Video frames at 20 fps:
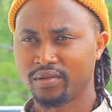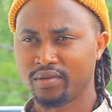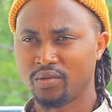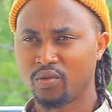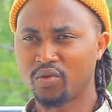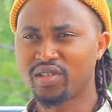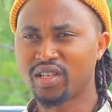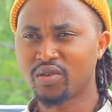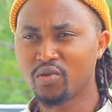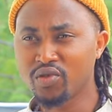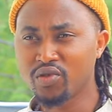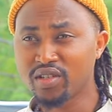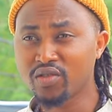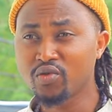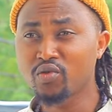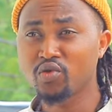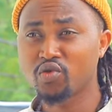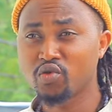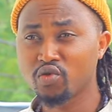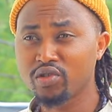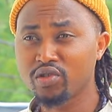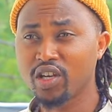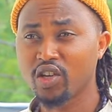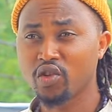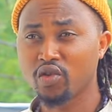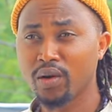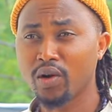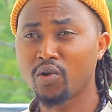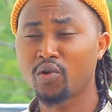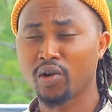uzu
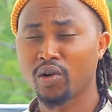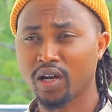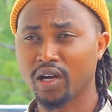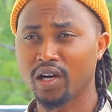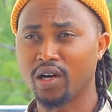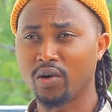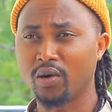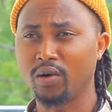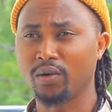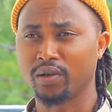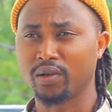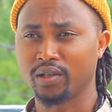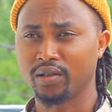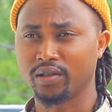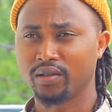urugendo wakoraga wowe